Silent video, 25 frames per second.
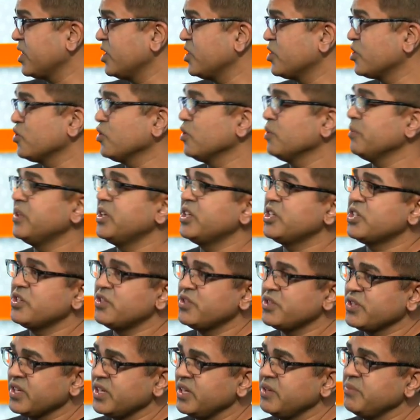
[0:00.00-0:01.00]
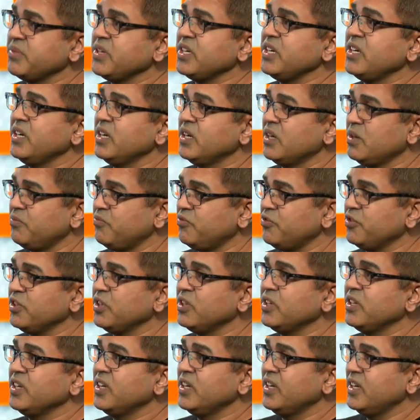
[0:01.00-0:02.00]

control measures can be helpful